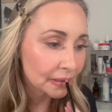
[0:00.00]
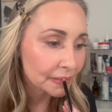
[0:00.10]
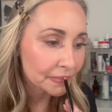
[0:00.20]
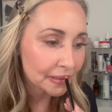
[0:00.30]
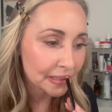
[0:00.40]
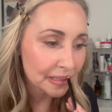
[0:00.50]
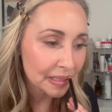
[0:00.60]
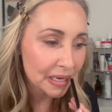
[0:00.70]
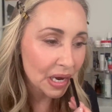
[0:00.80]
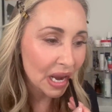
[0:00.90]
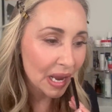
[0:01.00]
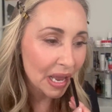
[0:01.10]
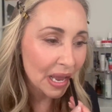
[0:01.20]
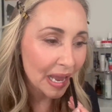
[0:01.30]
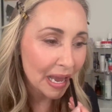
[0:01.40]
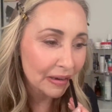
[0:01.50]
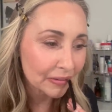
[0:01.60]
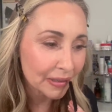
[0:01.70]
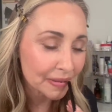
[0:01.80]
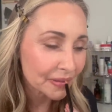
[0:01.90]
lip liner
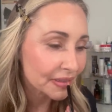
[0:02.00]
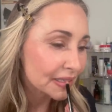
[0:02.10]
after I put the